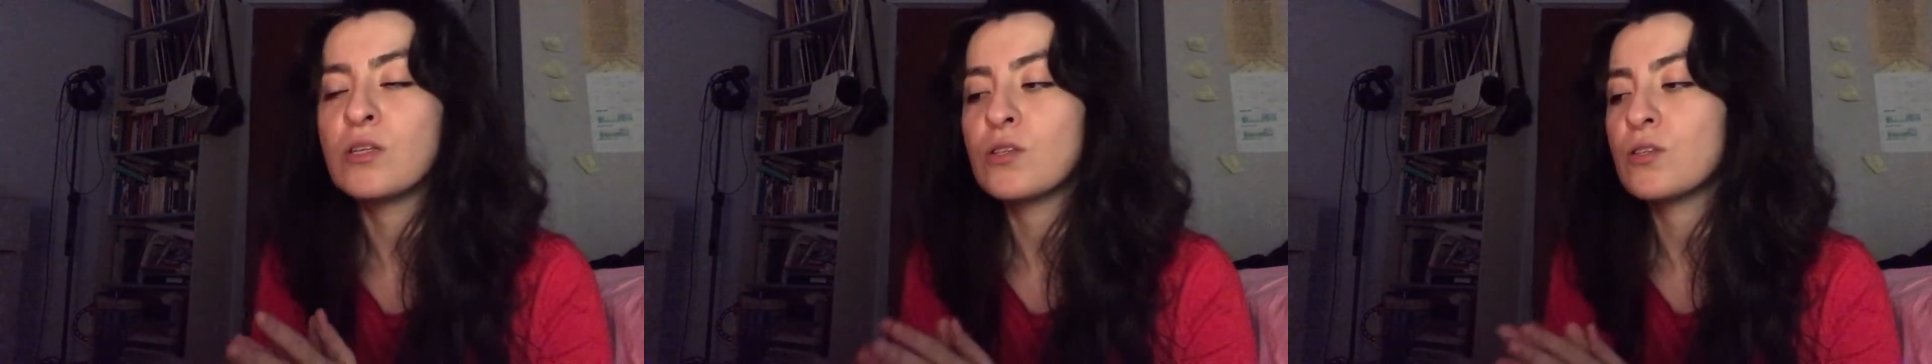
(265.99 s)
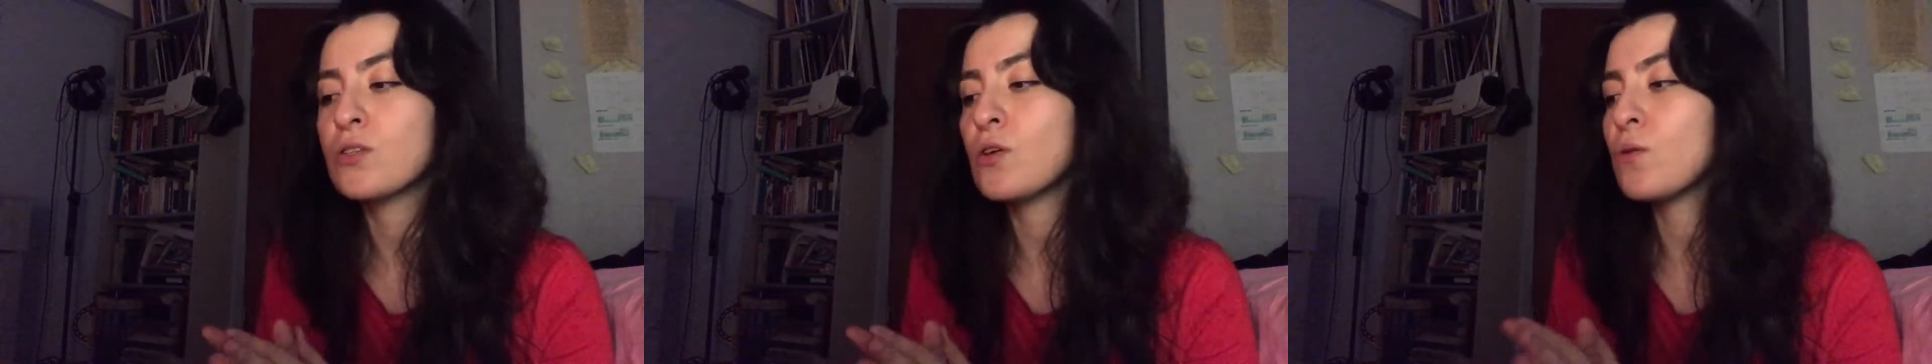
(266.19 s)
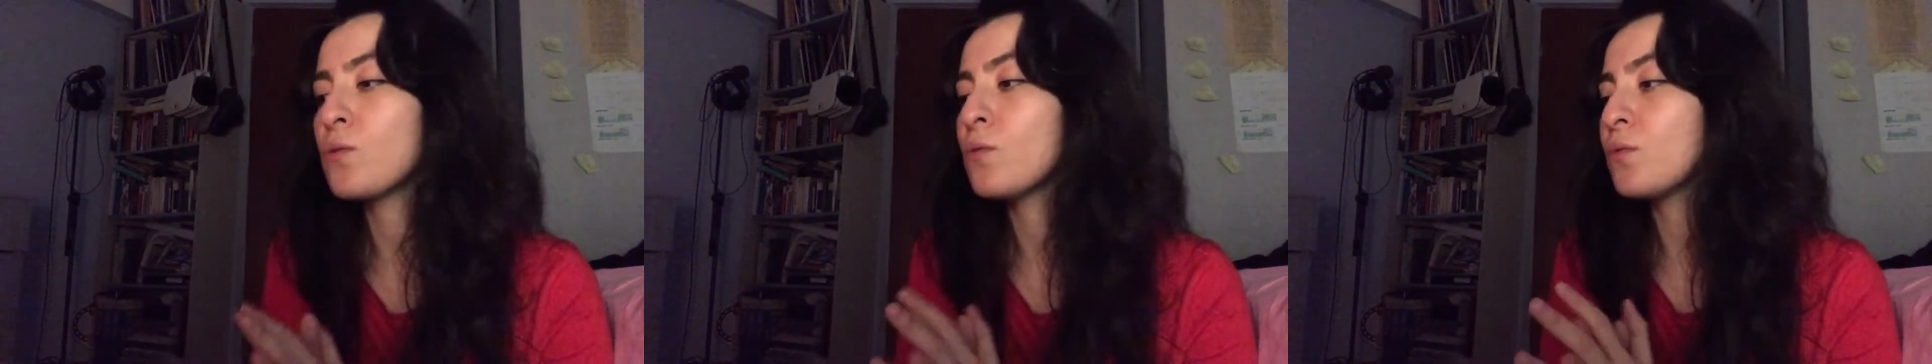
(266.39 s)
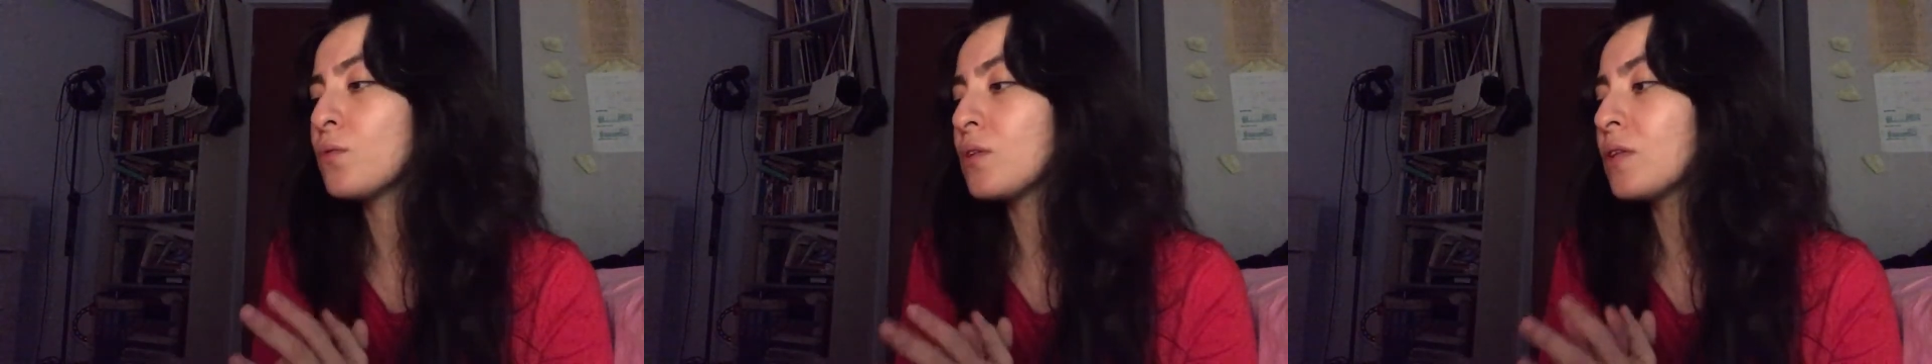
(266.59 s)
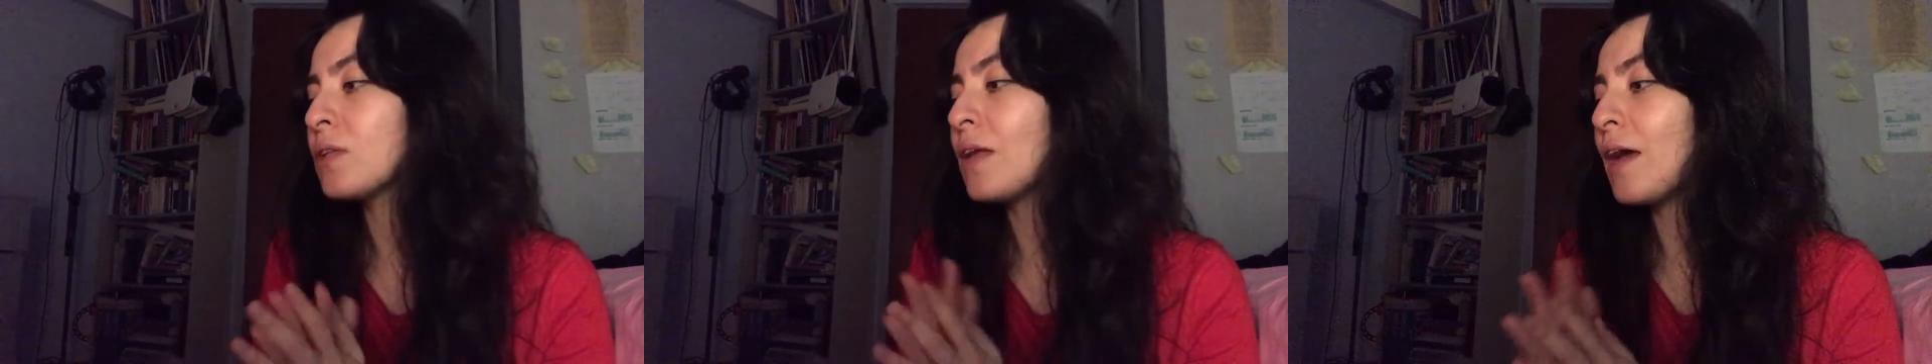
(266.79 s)
So
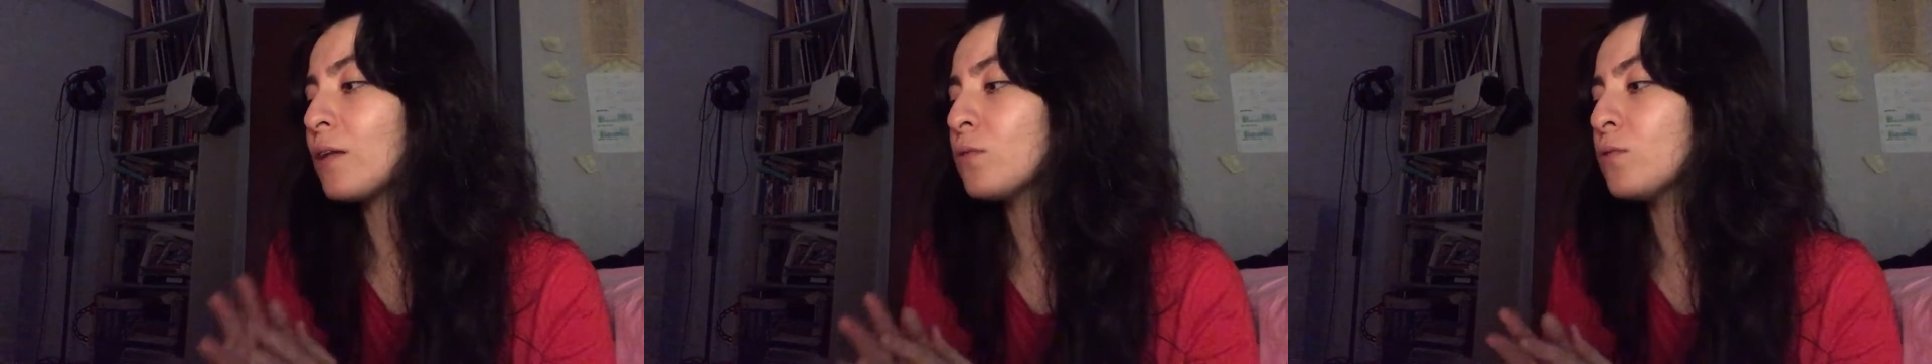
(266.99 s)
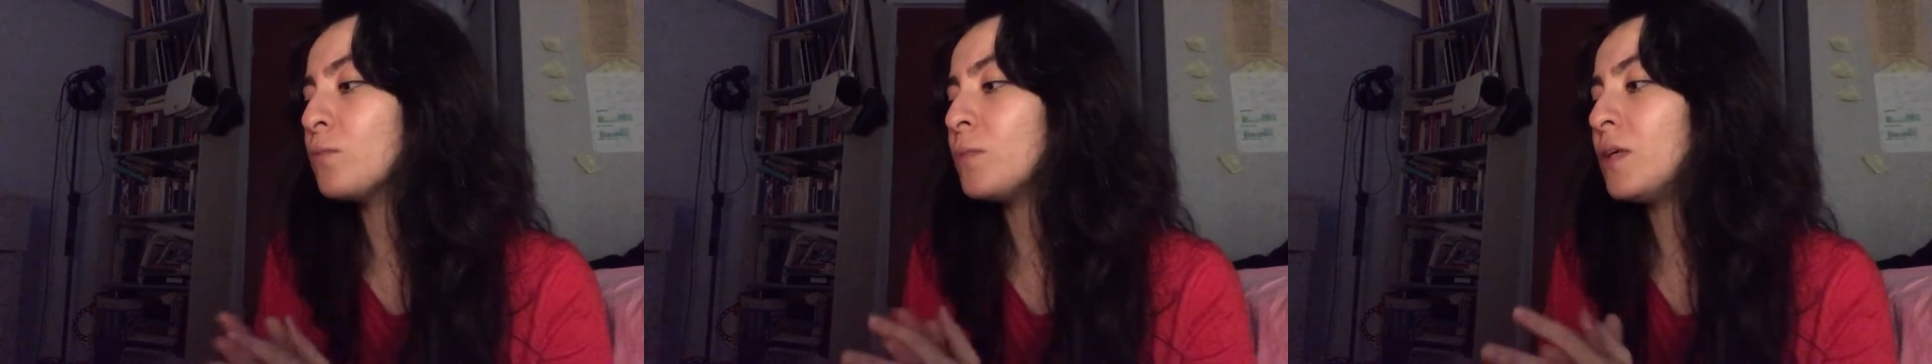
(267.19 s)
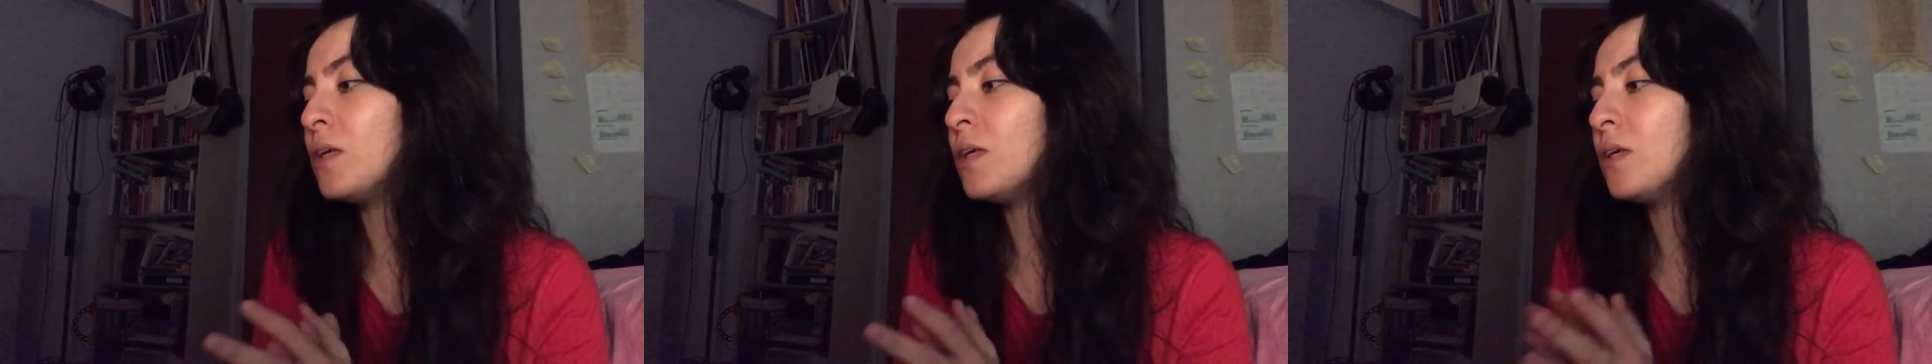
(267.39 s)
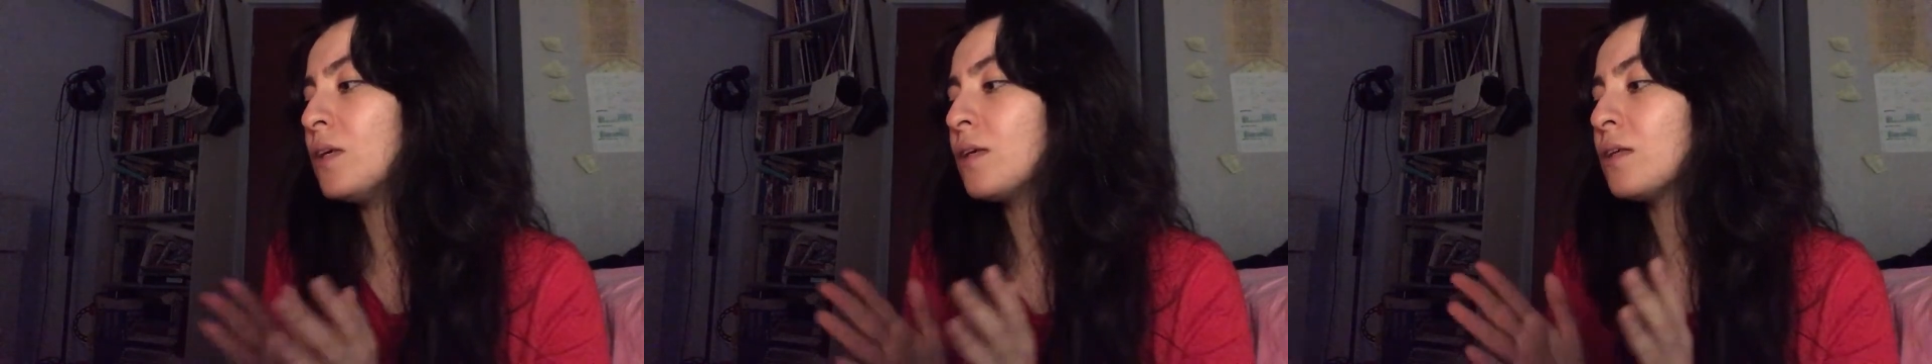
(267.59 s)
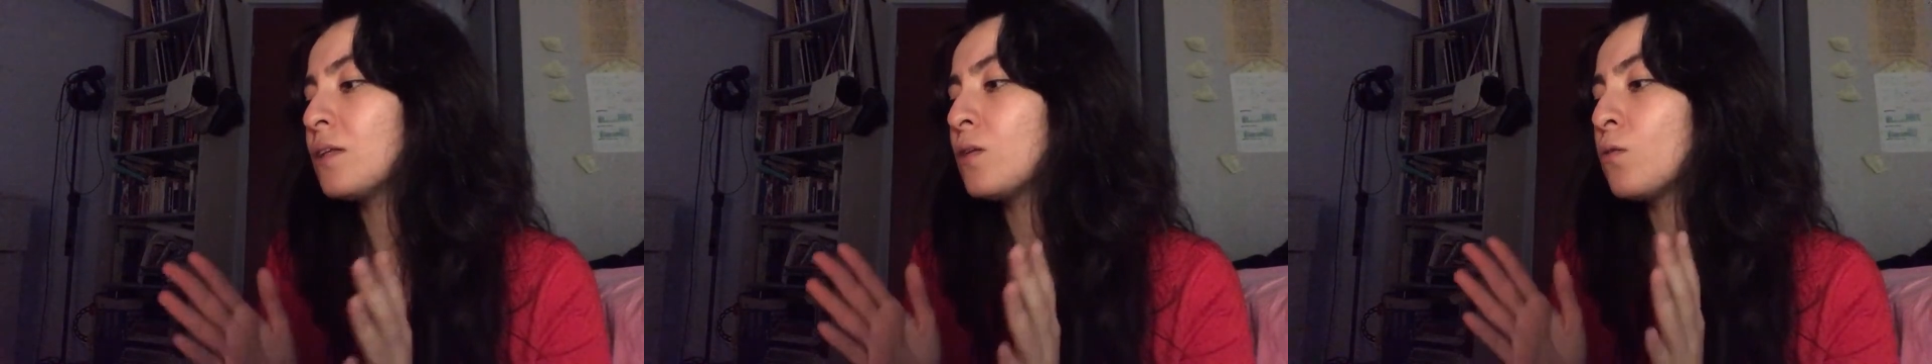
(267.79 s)
that would be
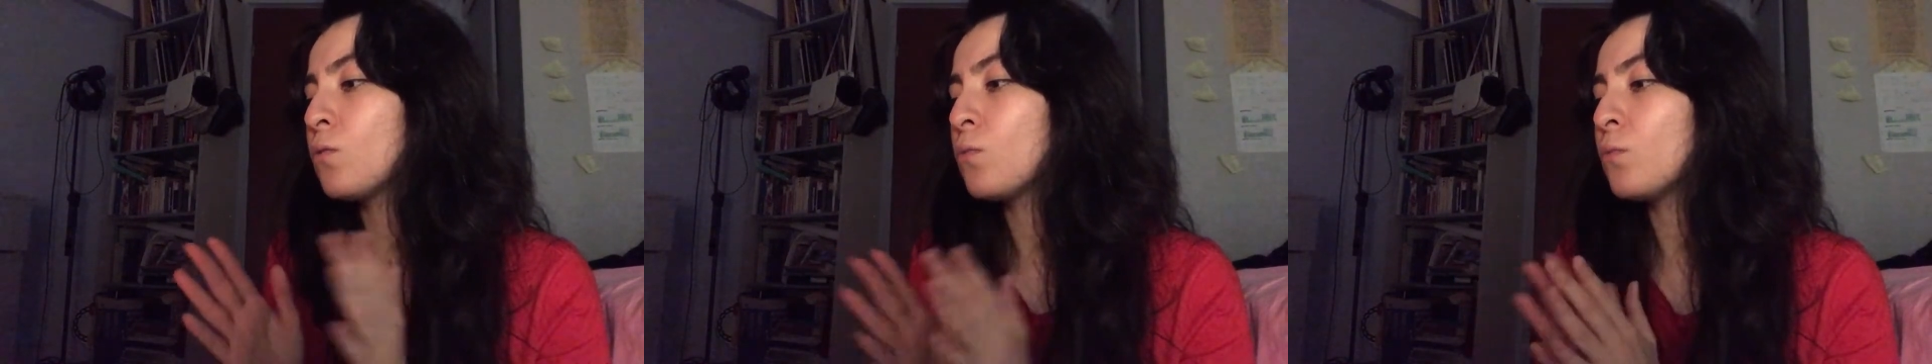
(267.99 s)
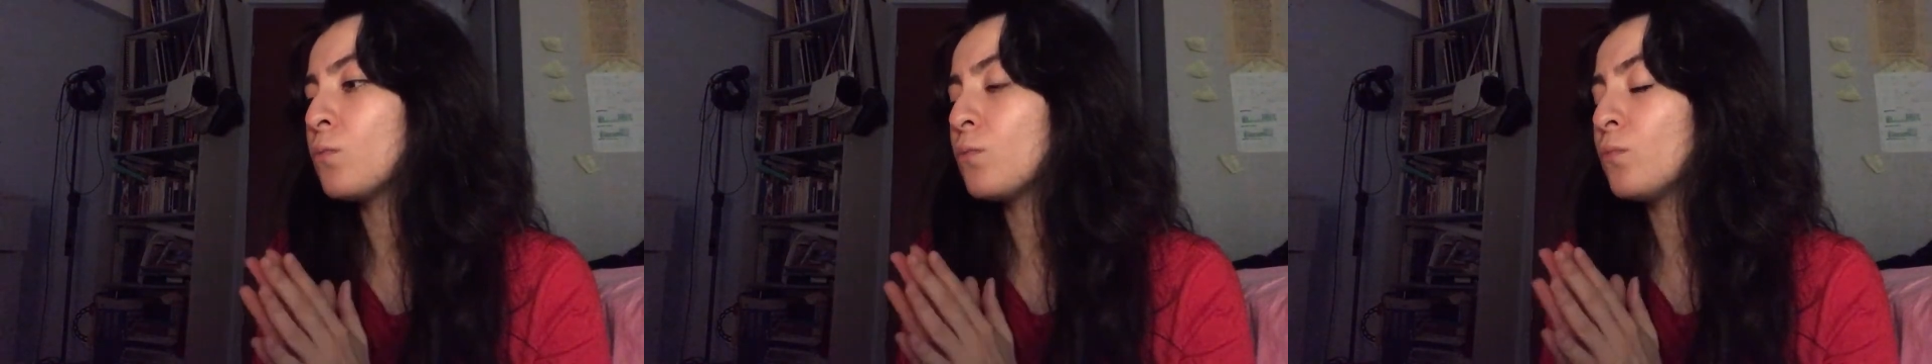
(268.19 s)
the